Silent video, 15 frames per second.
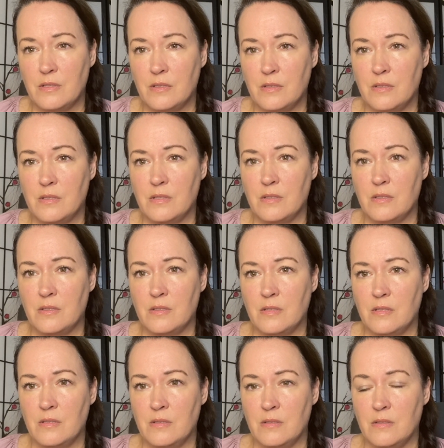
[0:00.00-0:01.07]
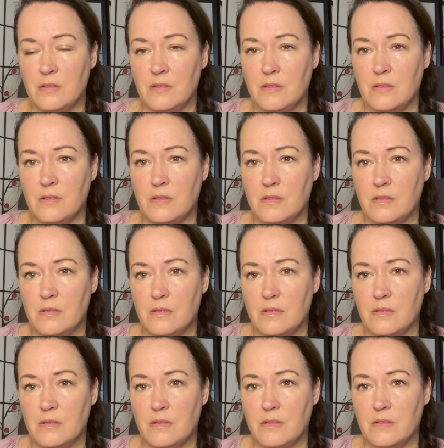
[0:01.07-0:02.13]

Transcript: No one is speaking in this clip.